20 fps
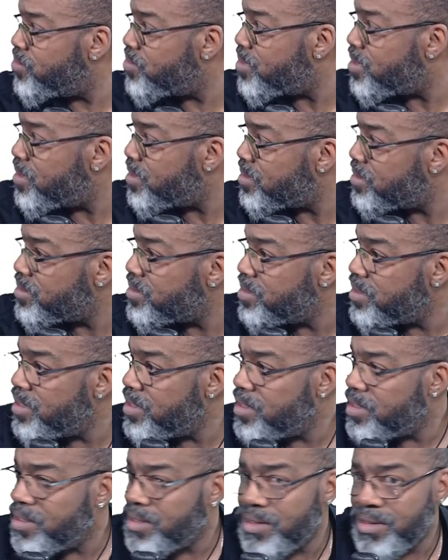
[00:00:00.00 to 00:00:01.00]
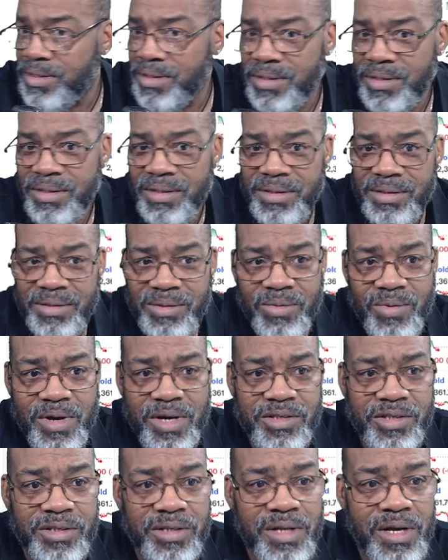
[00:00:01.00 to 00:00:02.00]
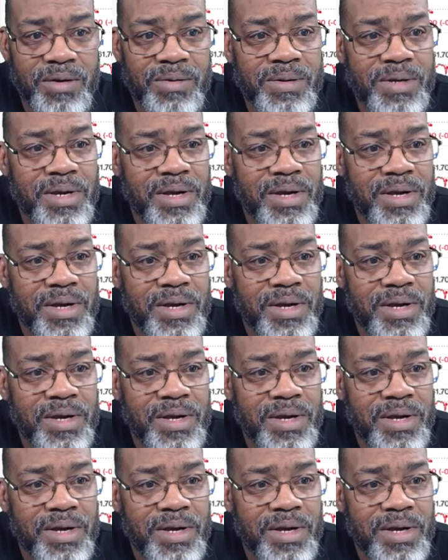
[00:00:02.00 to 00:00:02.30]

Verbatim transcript: were. You are slow.